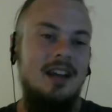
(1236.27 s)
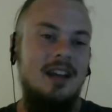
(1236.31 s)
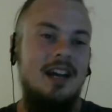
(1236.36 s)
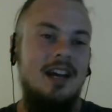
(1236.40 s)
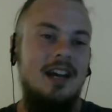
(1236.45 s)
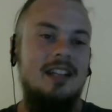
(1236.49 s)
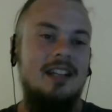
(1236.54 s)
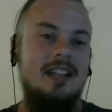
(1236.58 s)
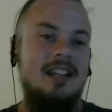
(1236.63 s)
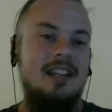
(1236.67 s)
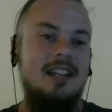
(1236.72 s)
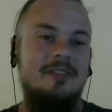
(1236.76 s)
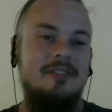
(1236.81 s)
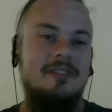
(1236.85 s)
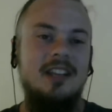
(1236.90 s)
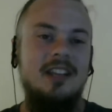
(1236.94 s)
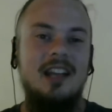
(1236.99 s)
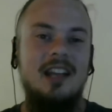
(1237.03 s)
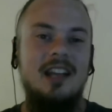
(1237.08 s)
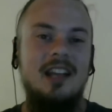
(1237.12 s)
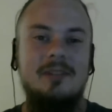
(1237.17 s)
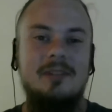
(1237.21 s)
And then as for the
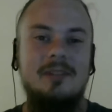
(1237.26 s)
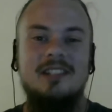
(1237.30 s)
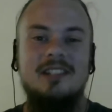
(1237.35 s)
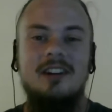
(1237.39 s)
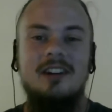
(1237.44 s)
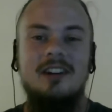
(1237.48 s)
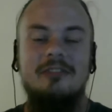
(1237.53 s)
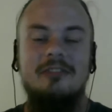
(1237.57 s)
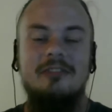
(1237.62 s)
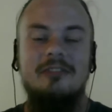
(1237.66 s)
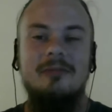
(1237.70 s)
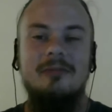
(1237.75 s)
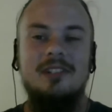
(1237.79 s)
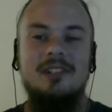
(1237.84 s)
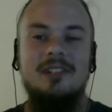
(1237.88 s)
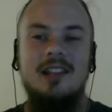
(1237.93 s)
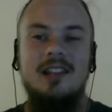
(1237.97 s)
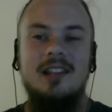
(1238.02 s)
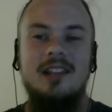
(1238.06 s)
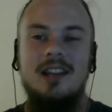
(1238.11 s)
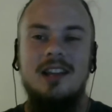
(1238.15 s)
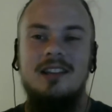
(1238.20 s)
game itself, it
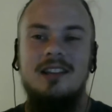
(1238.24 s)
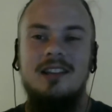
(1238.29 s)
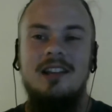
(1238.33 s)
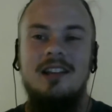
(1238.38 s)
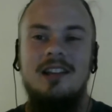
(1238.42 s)
was like